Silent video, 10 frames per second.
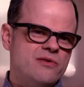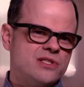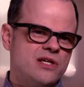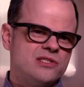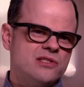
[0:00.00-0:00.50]

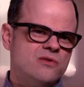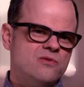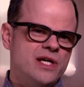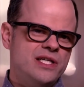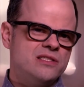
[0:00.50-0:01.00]
We,
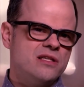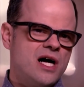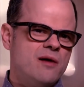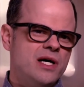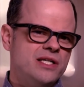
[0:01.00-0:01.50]
the Trinity
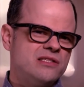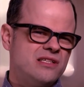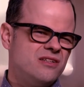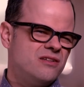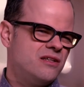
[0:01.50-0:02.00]

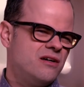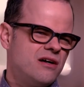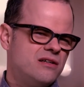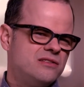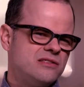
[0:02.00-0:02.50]
Foundation, believe
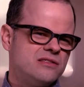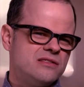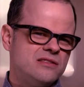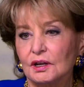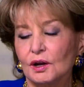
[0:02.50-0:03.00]
it's fraud.